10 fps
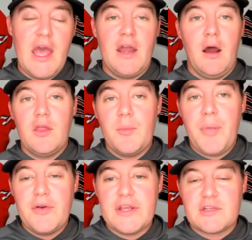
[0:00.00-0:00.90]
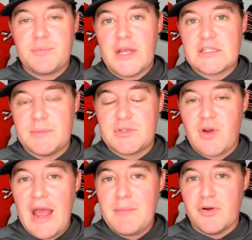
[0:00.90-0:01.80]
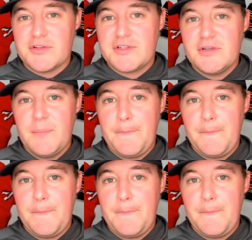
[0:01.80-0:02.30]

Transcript: And On the Pony Express subscribers